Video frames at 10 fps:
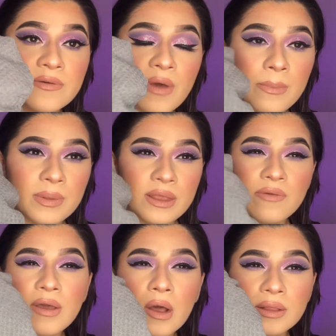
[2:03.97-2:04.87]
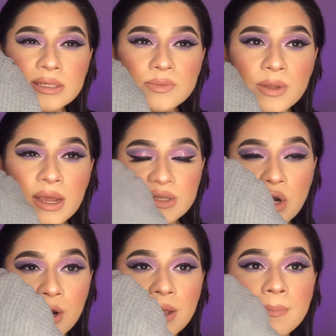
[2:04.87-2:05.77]
I believe I got this one at
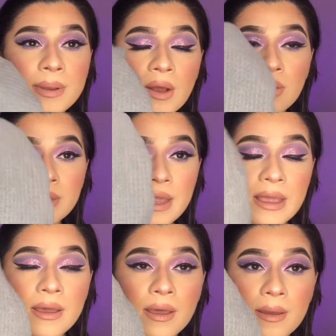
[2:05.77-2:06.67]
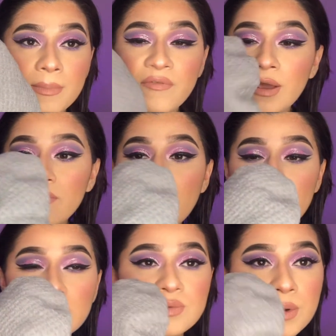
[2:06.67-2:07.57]
Target, but I'll link, if I could find
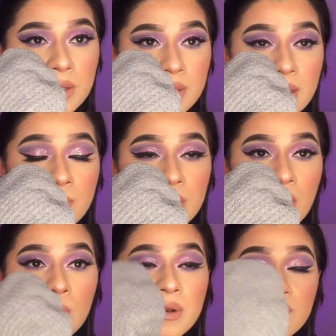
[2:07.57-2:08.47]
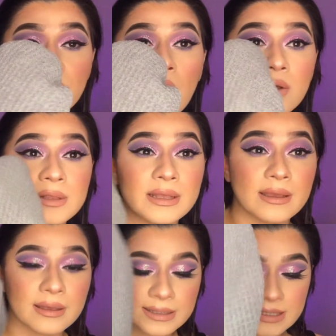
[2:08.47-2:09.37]
this one, I'll link it below, but if not, I'll
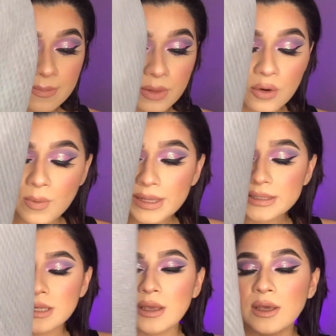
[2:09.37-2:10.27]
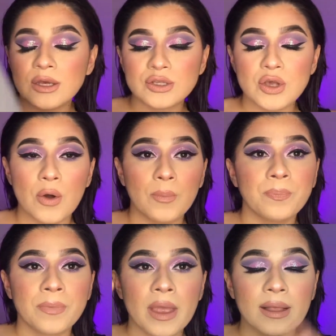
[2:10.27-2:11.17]
link similar ones. So
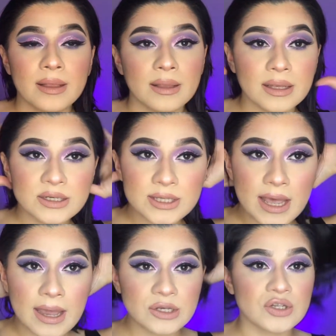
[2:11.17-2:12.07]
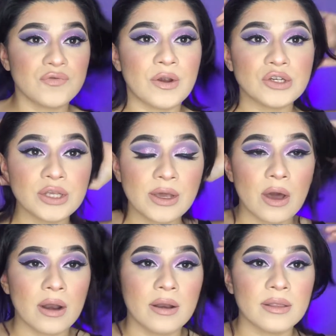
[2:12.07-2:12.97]
let's say I just freshly got
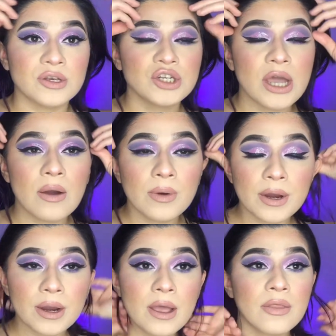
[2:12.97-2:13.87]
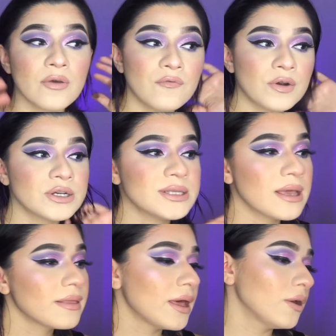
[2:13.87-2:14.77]
out of the shower. The first
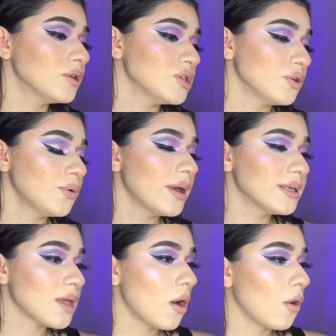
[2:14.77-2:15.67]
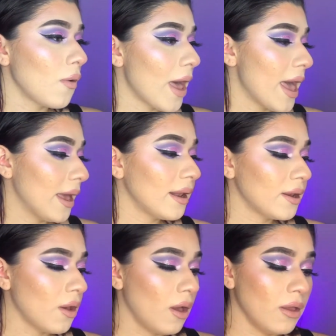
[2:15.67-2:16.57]
thing that I'll do is I'll go ahead and
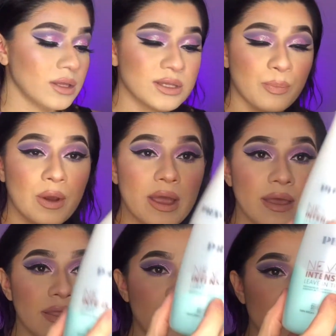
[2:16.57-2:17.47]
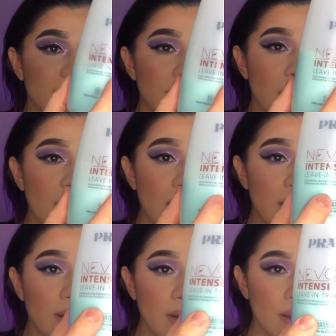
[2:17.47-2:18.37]
I'll spray this in my
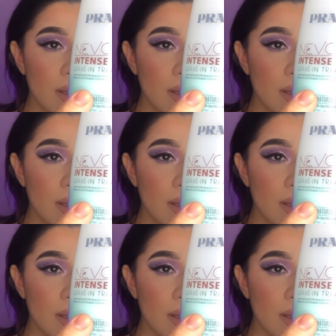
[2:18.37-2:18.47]
hair.